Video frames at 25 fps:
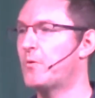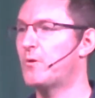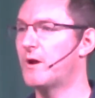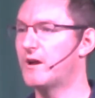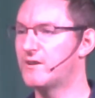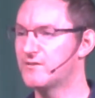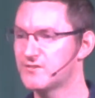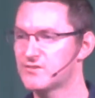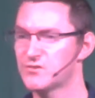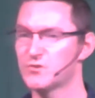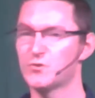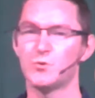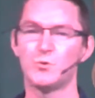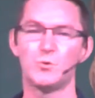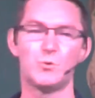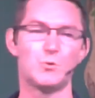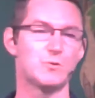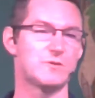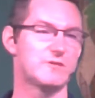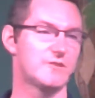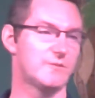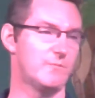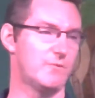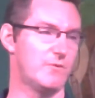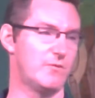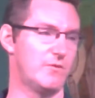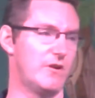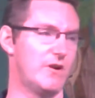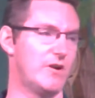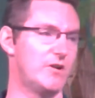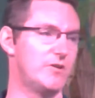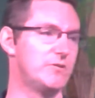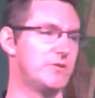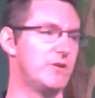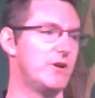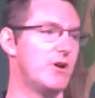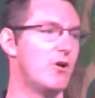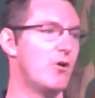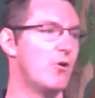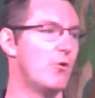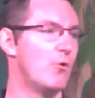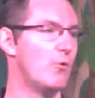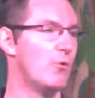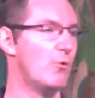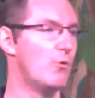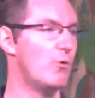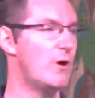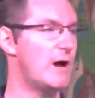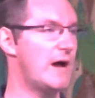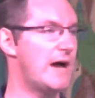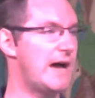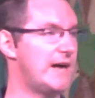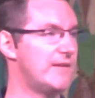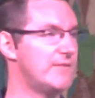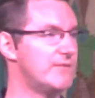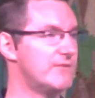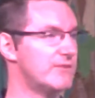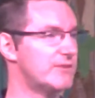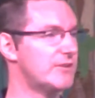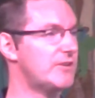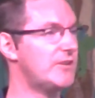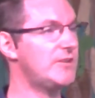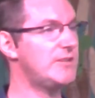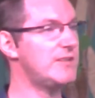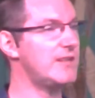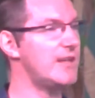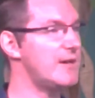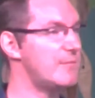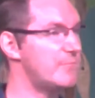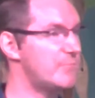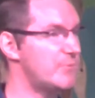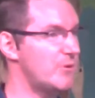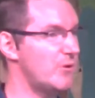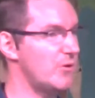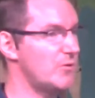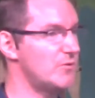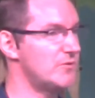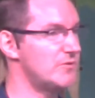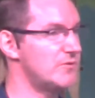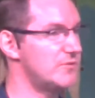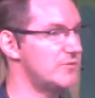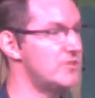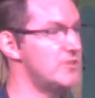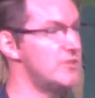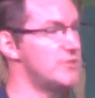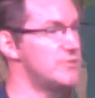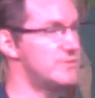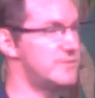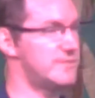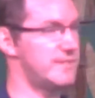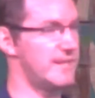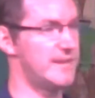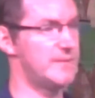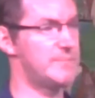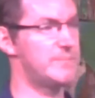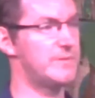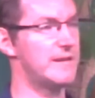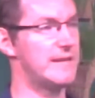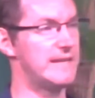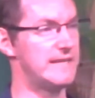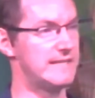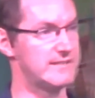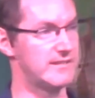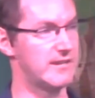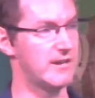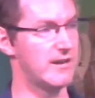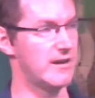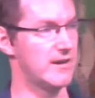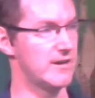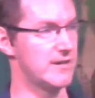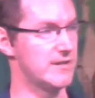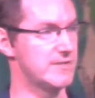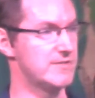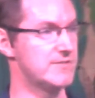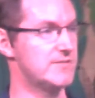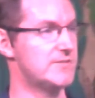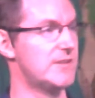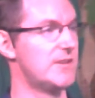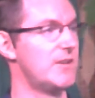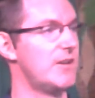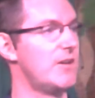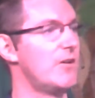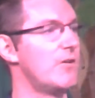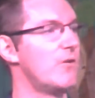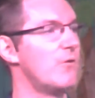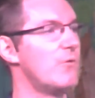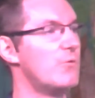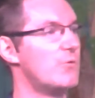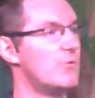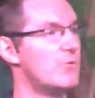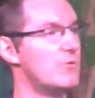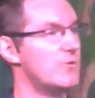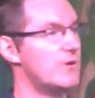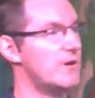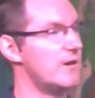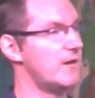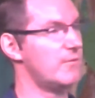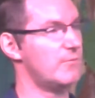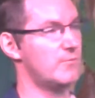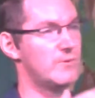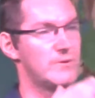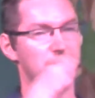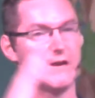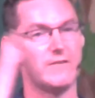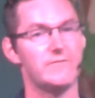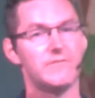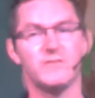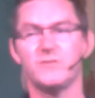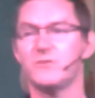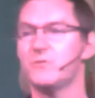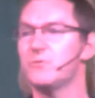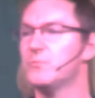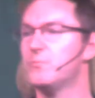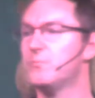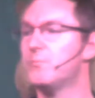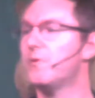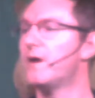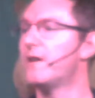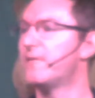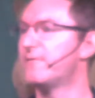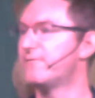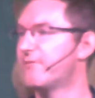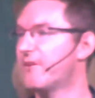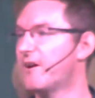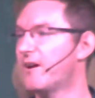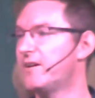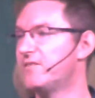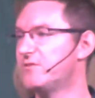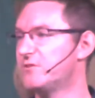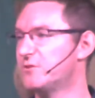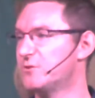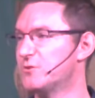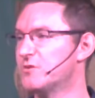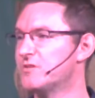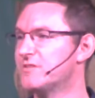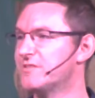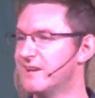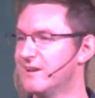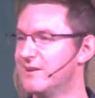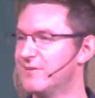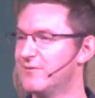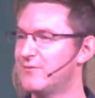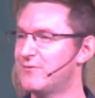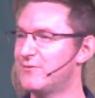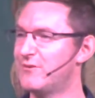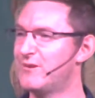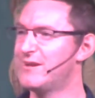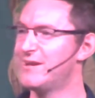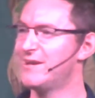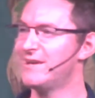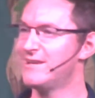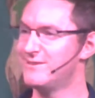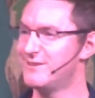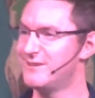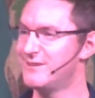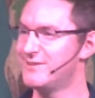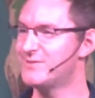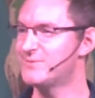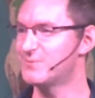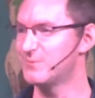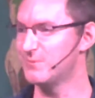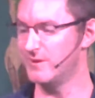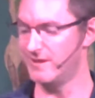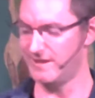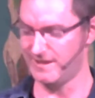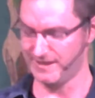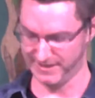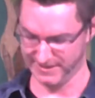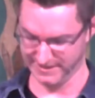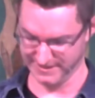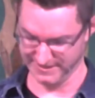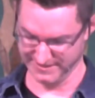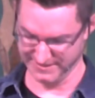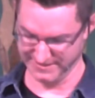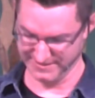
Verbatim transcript: at school tomorrow, or at the club on Tuesday playing cards, or wherever you might find yourself this week.